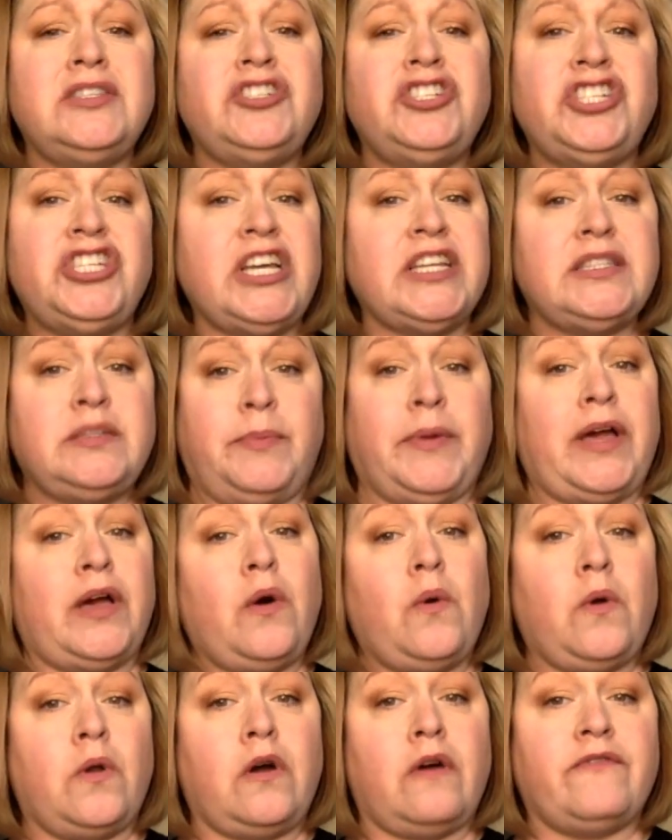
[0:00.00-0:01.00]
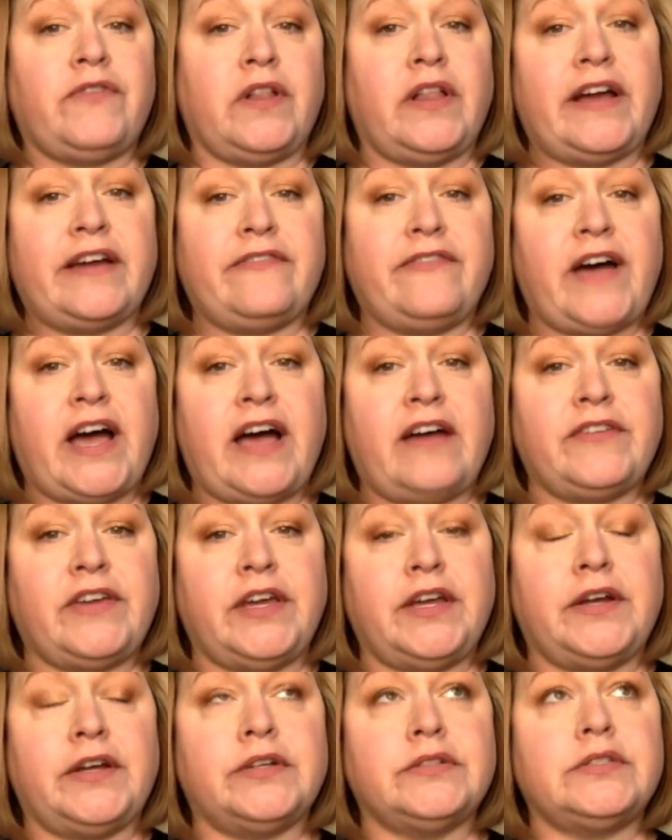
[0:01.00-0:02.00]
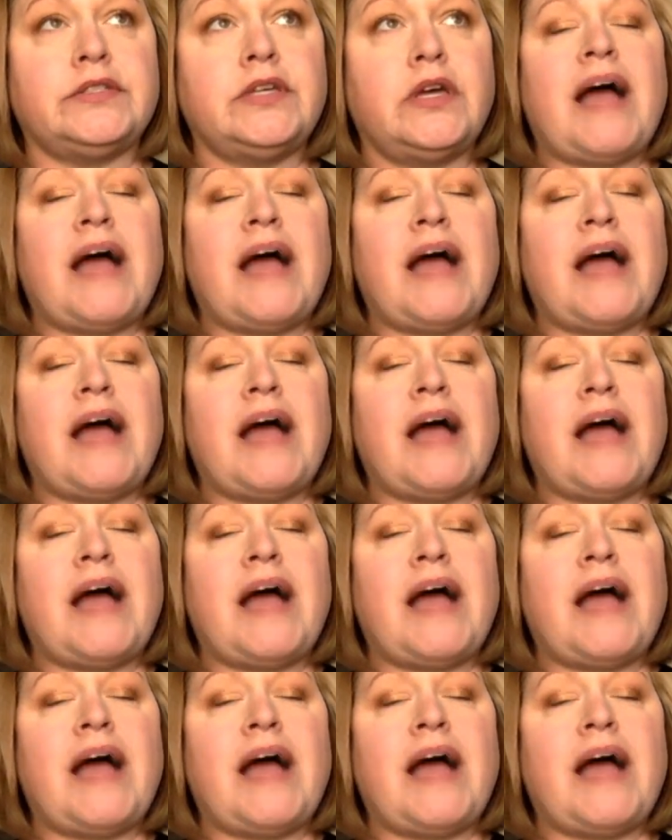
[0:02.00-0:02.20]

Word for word: shit's been going on for like five years.